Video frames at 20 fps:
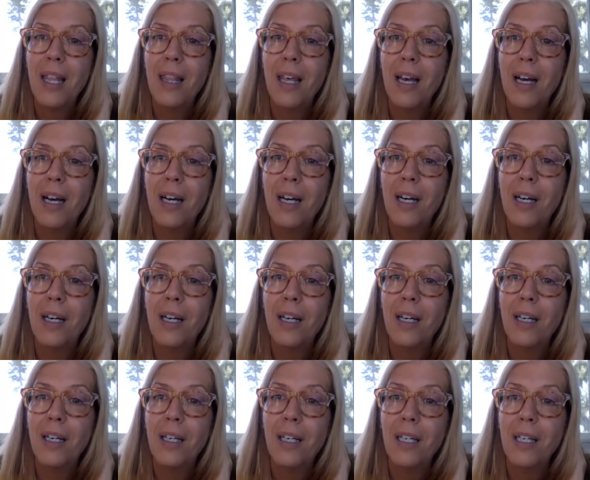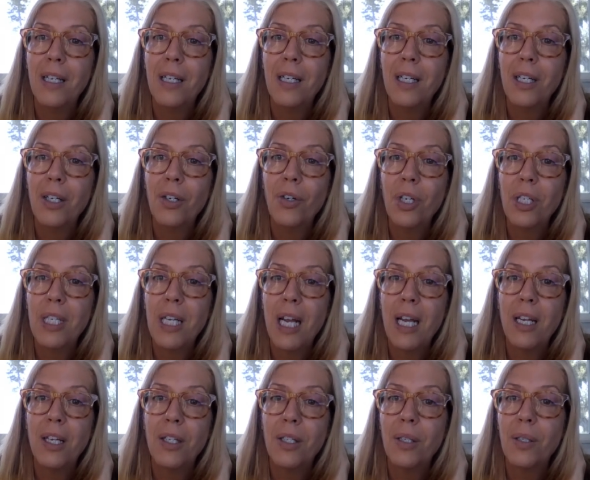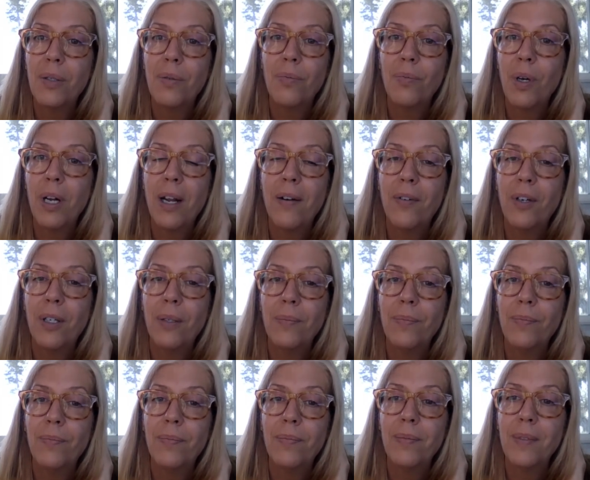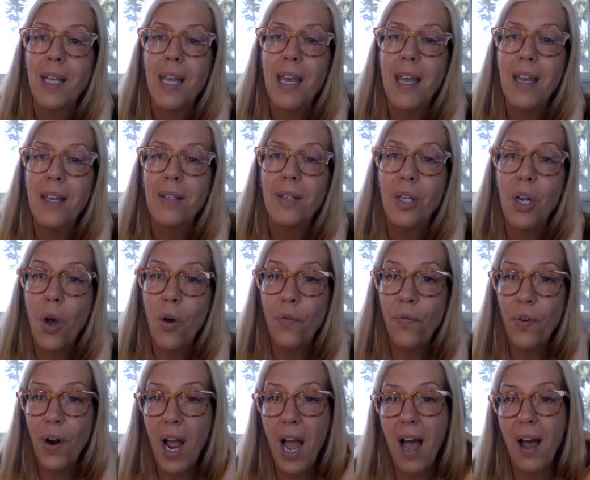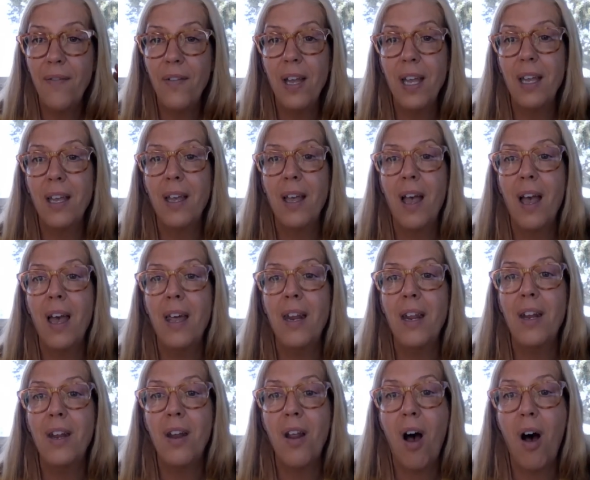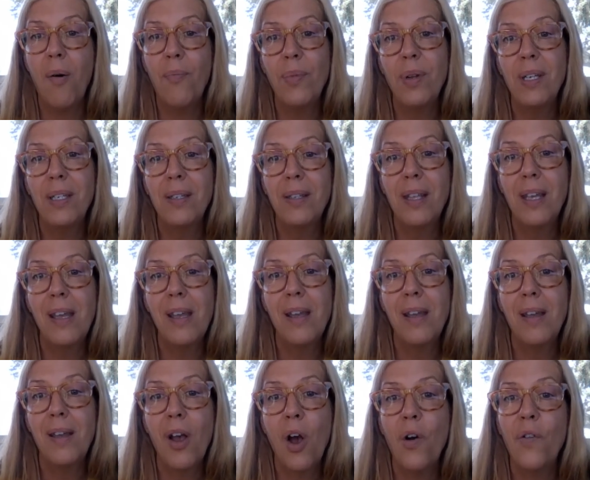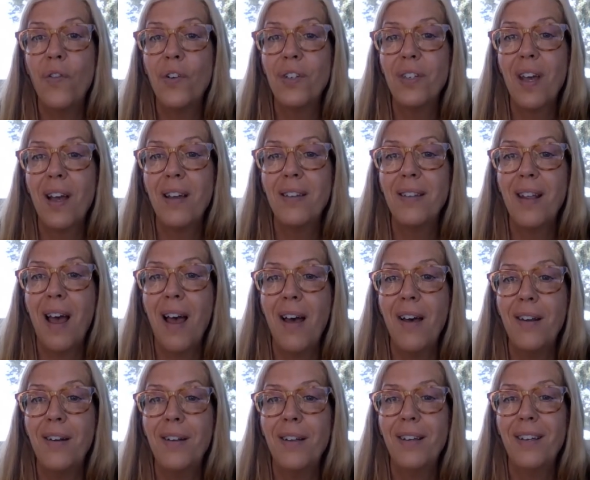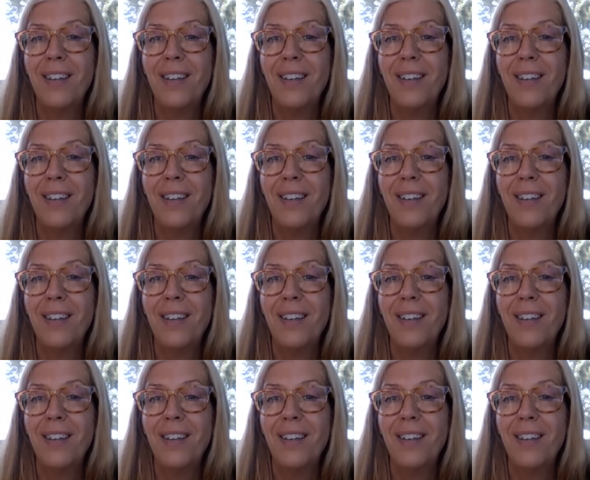The Cretaceous, whatever, is known for having an enormously oversized head,